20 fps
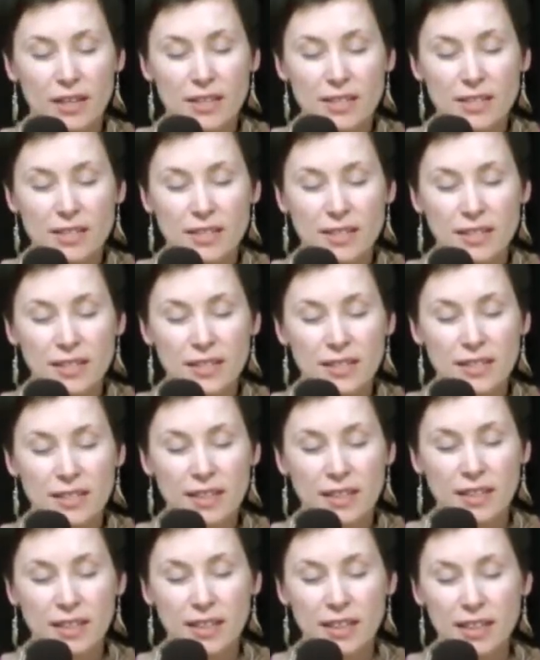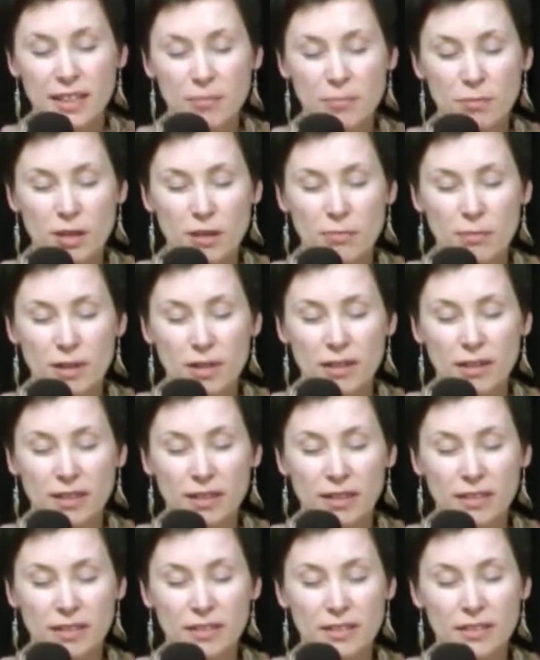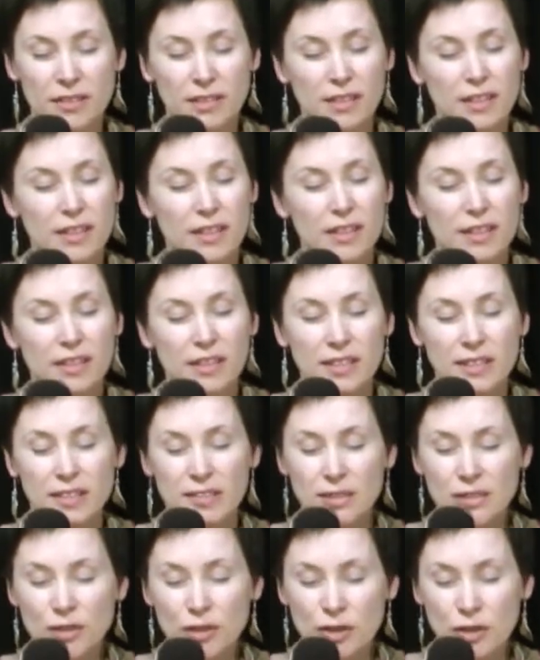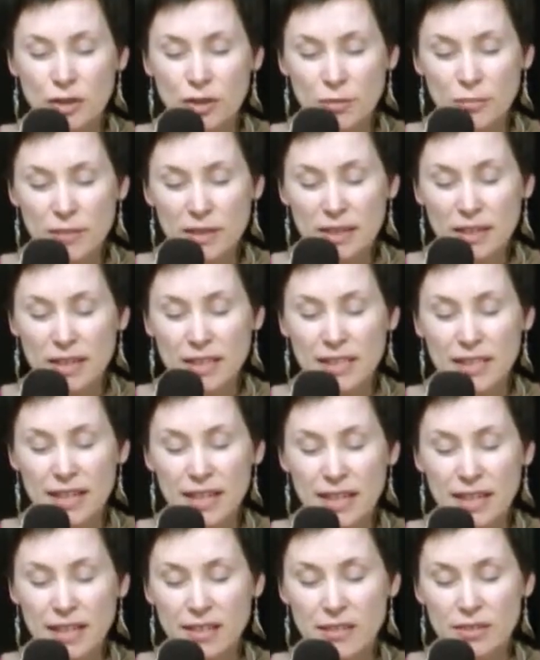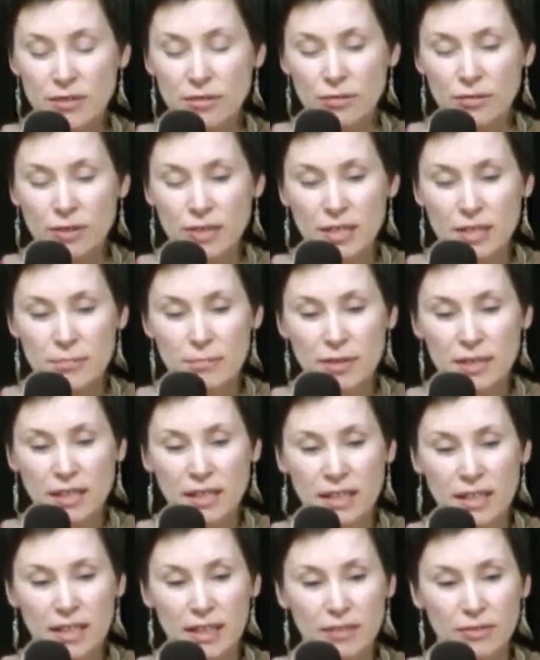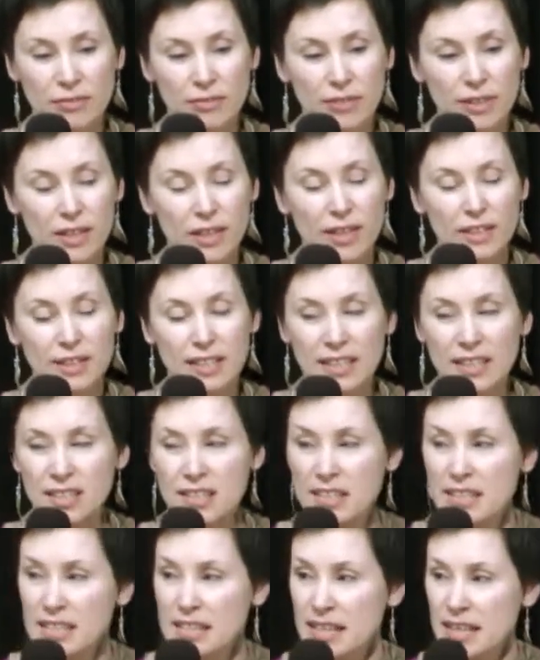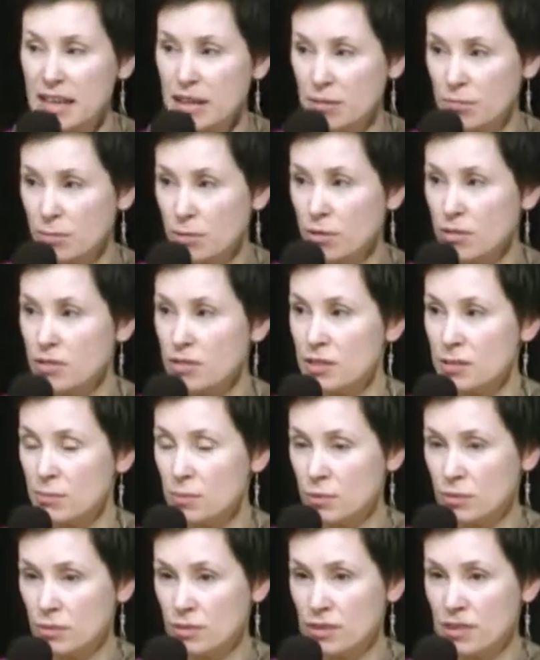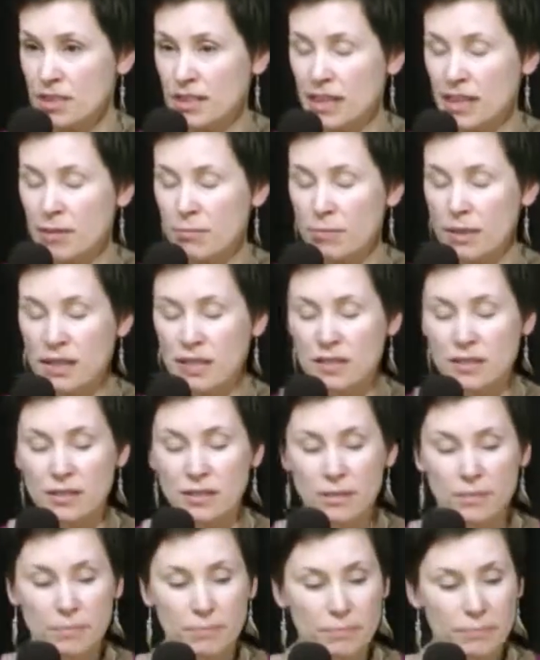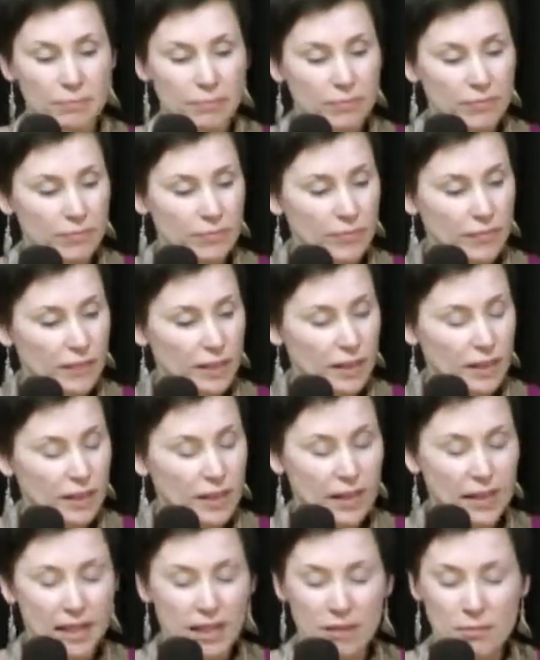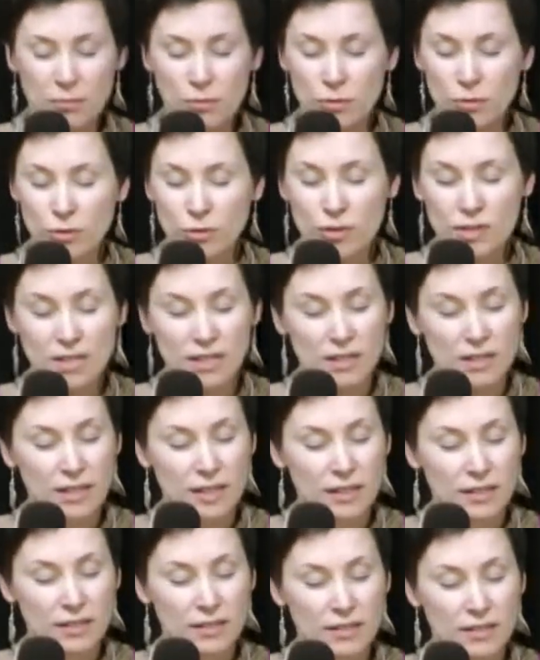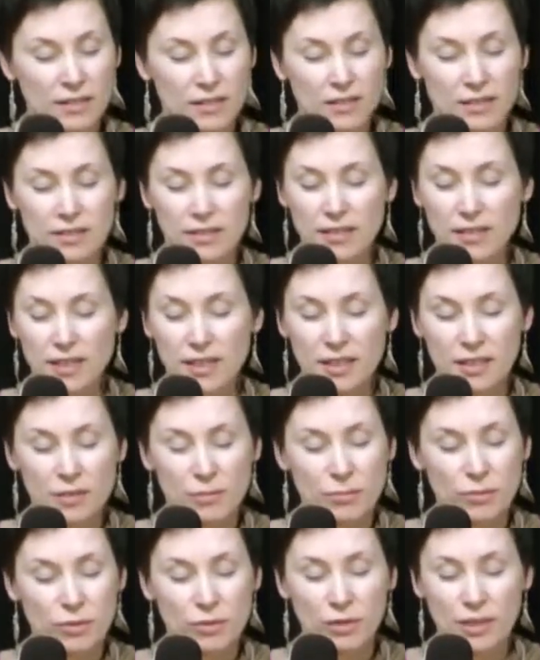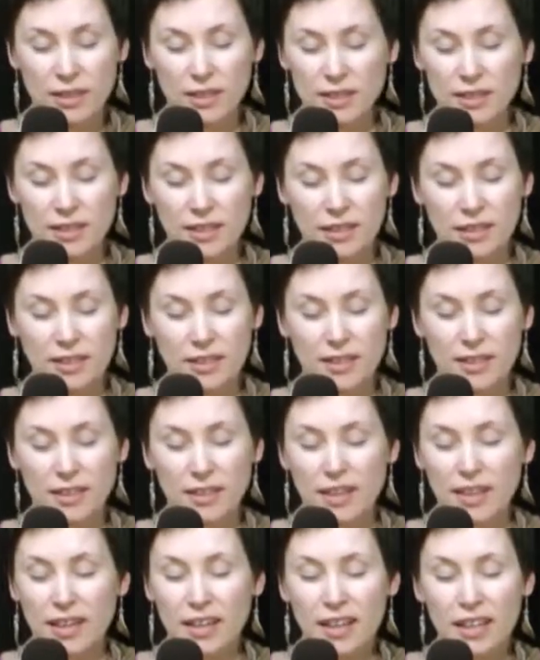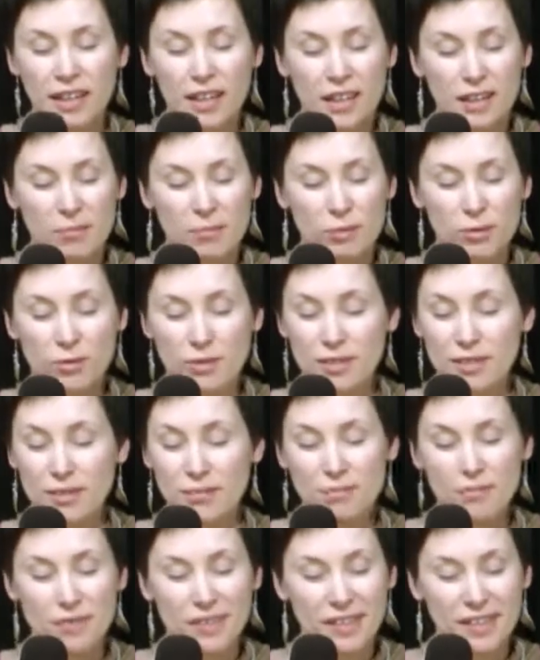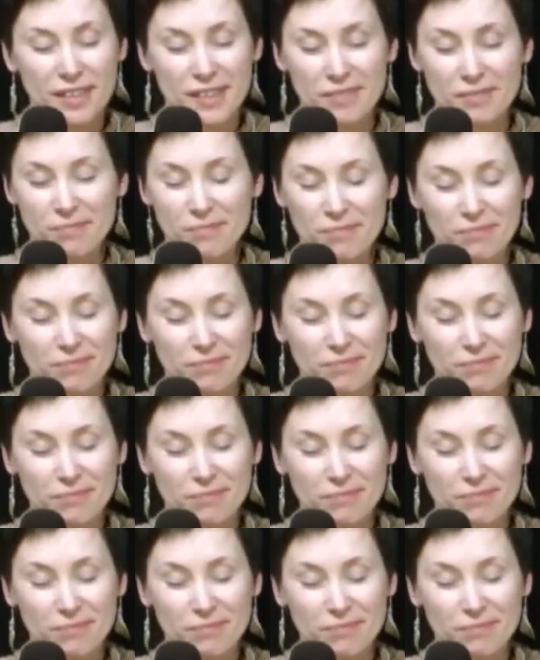seeding in my mind. This new me takes on this belief that it is now possible to get better. And more silence, and more nothing, and more something.